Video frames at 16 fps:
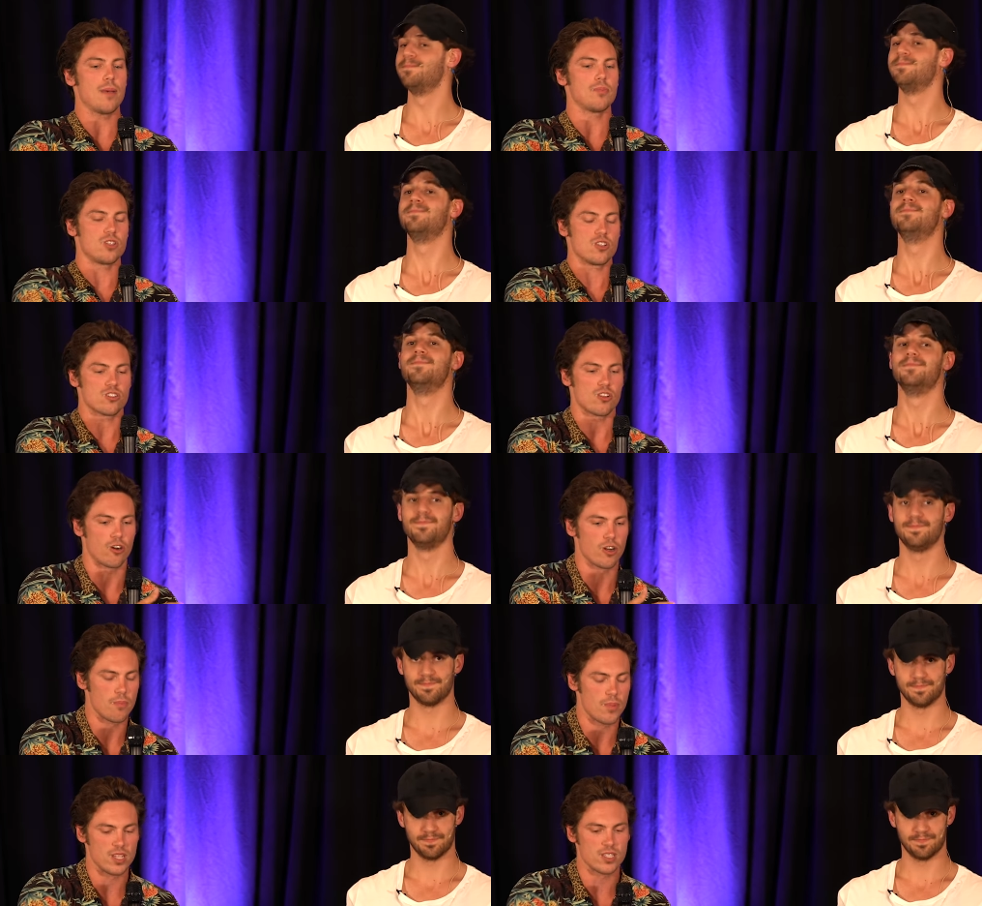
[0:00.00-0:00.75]
Speaker 1: mm. to hmm.
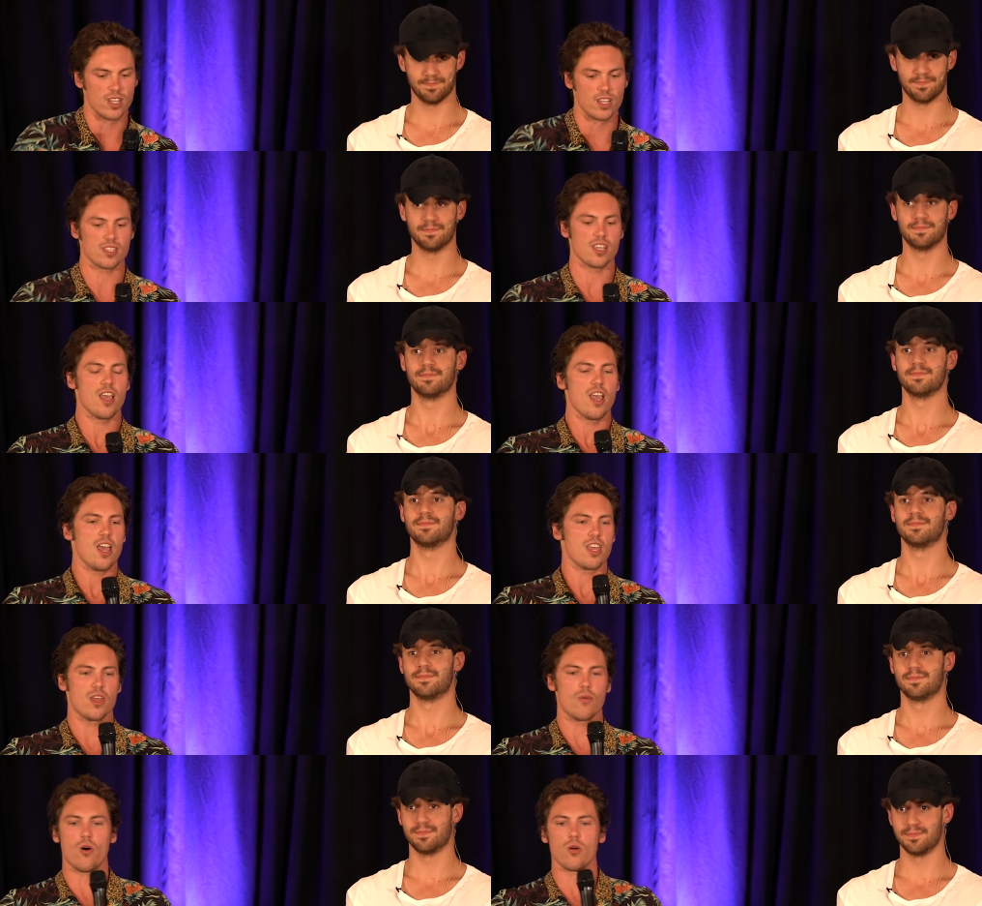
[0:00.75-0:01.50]
start a business.
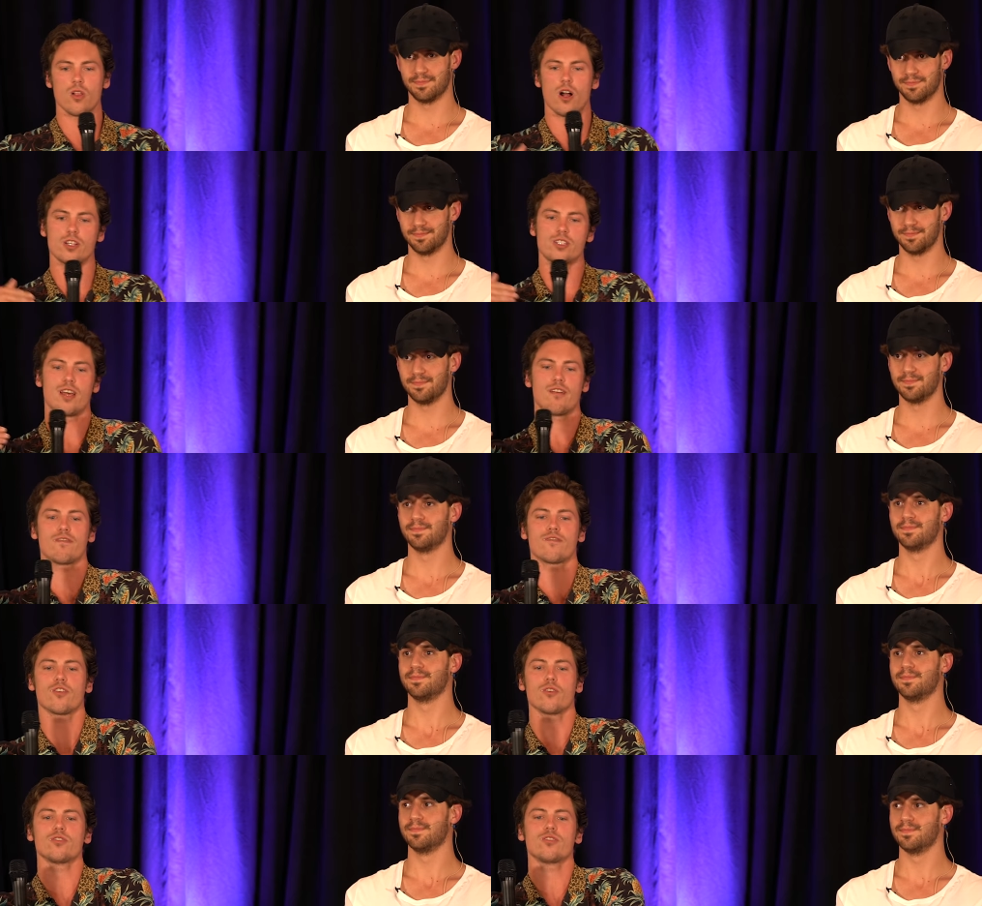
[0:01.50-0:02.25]
They won't launch
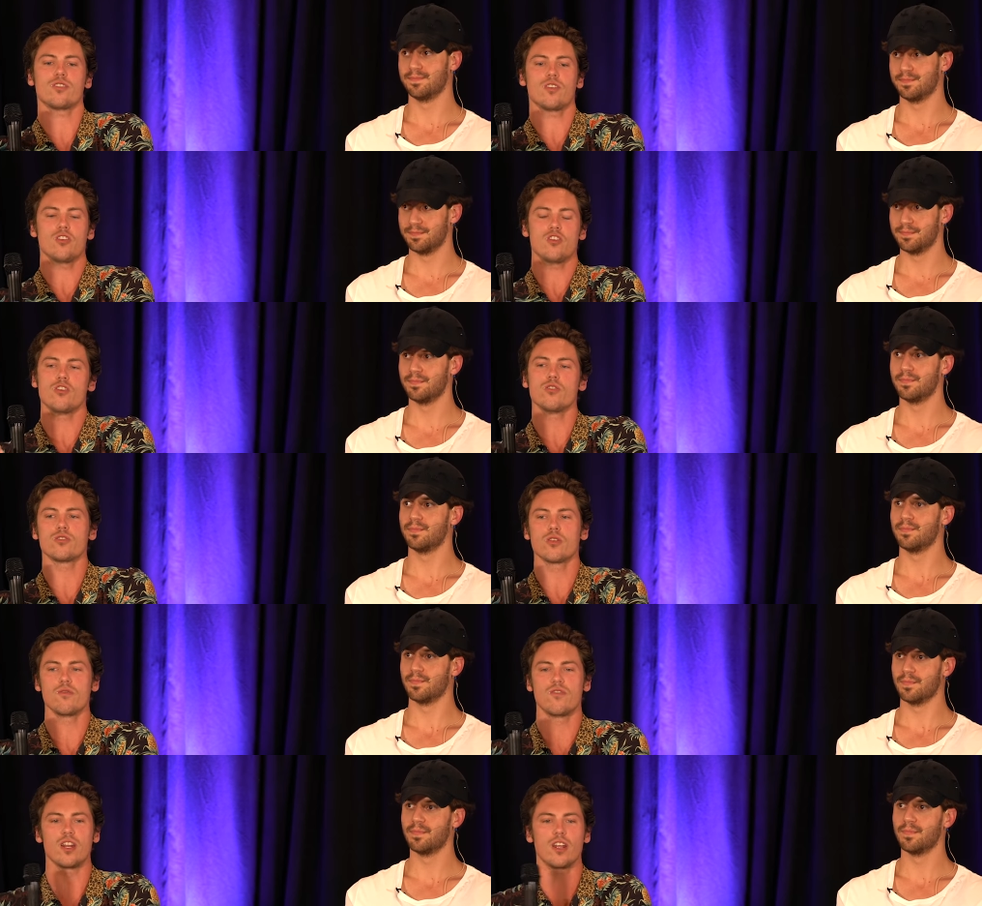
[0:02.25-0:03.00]
that first
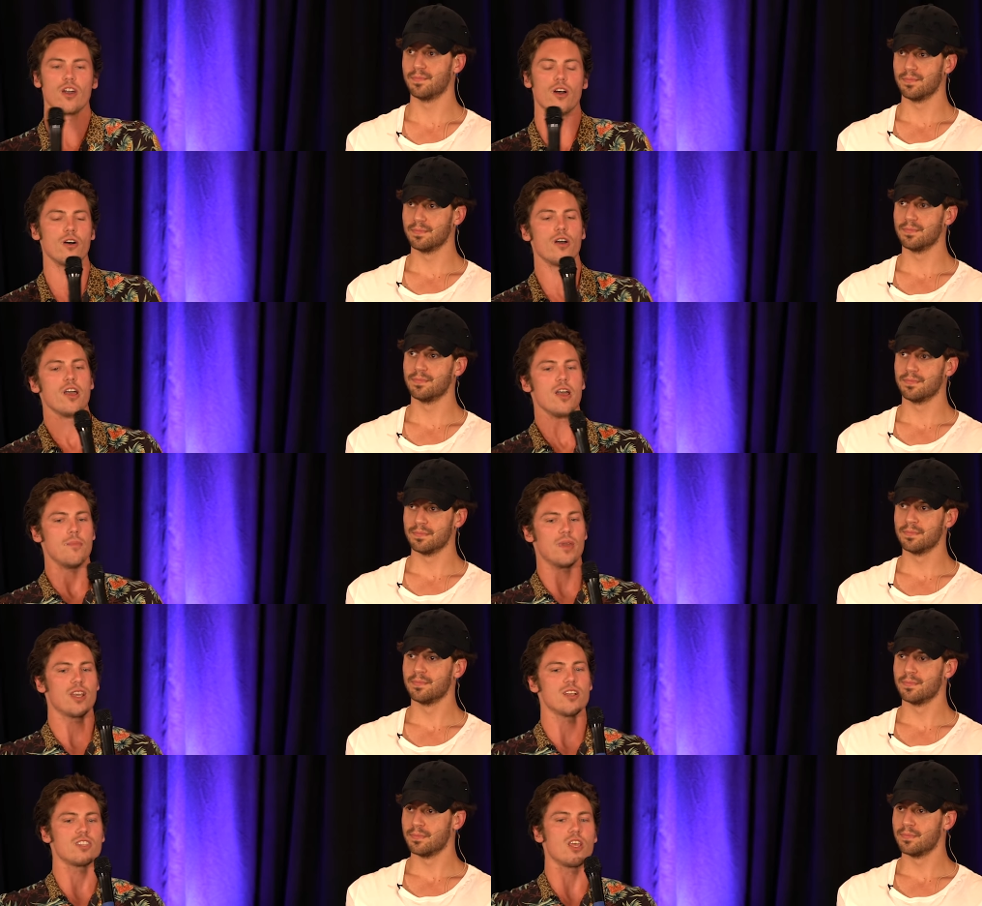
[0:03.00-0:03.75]
YouTube video
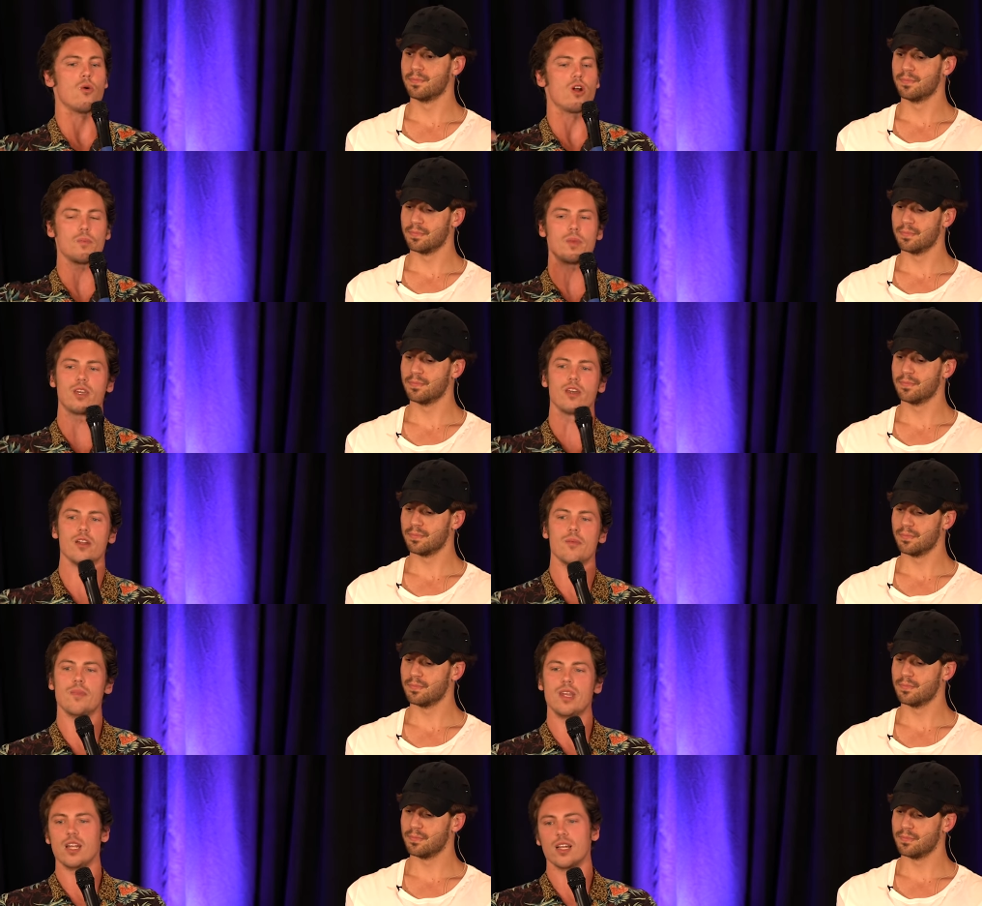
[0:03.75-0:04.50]
because they want to be good
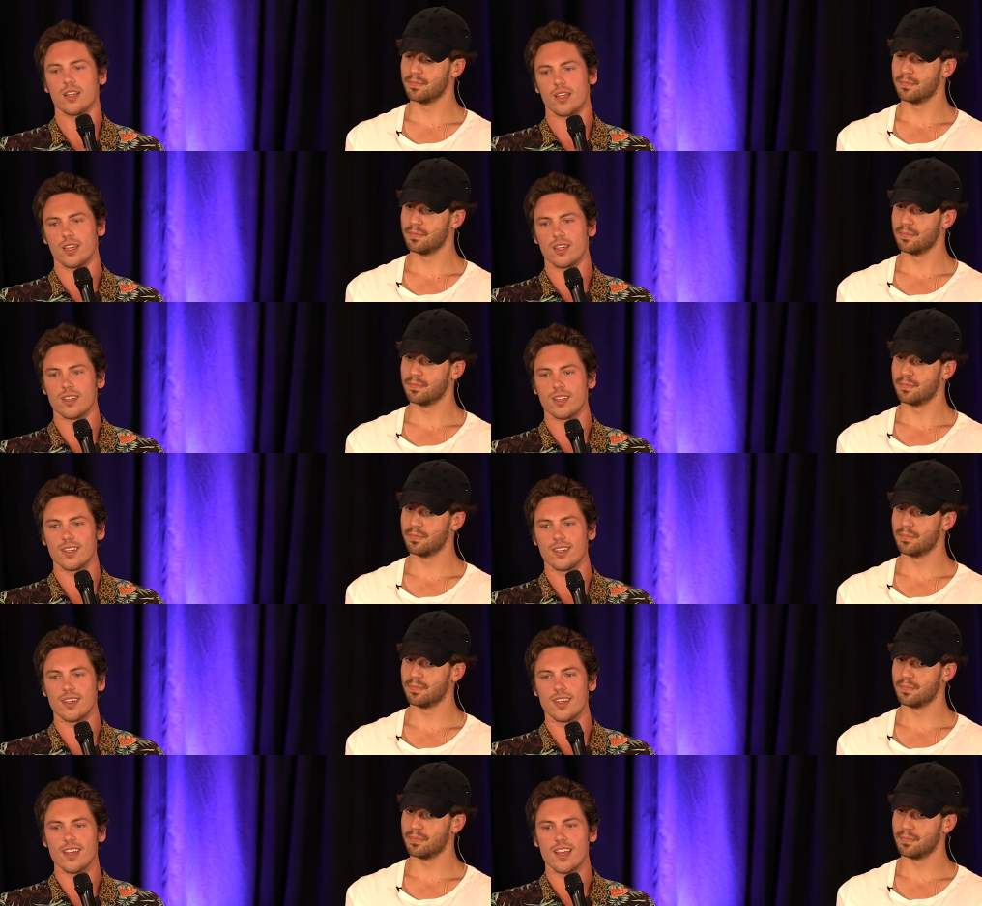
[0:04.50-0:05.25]
immediately.
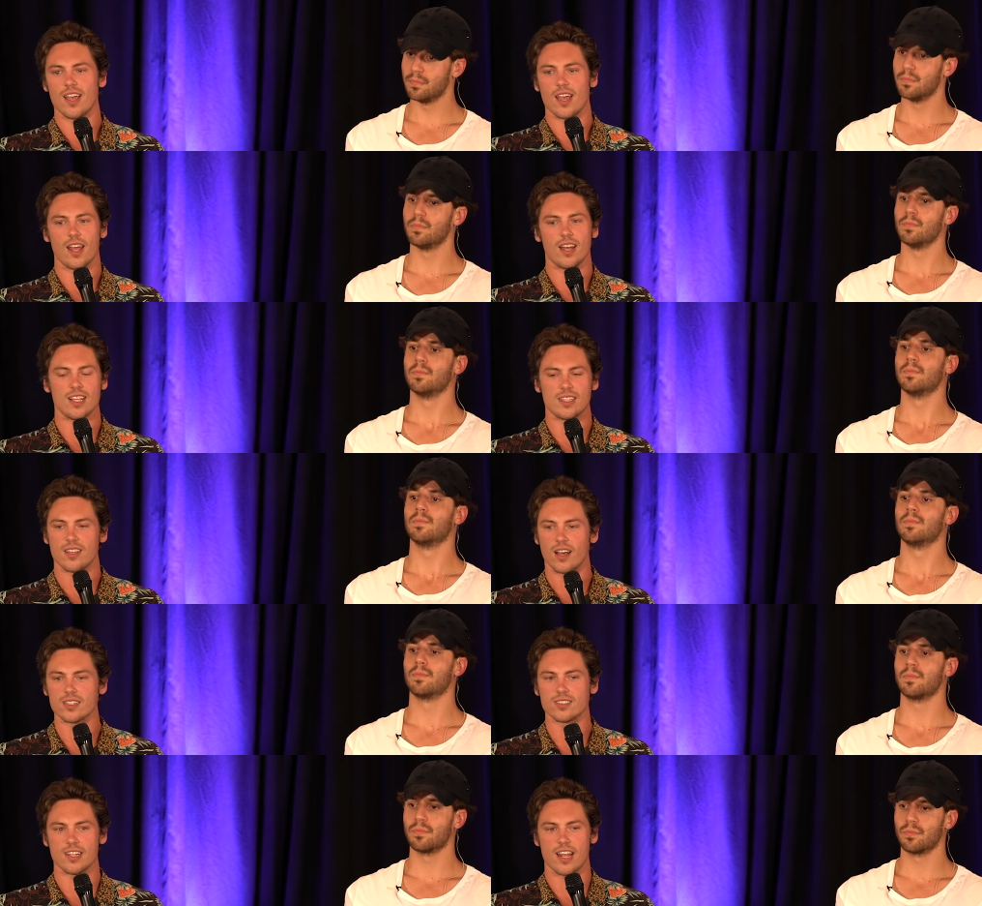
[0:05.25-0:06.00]
And it
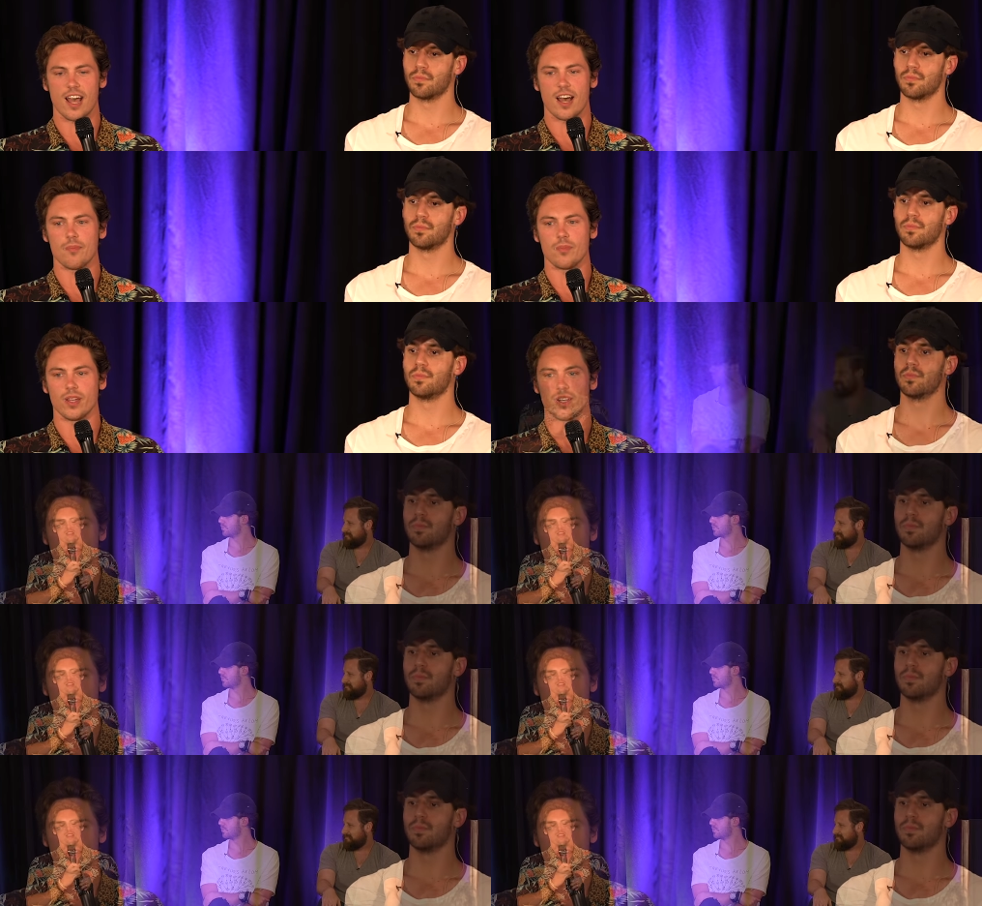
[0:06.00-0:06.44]
doesn't happen.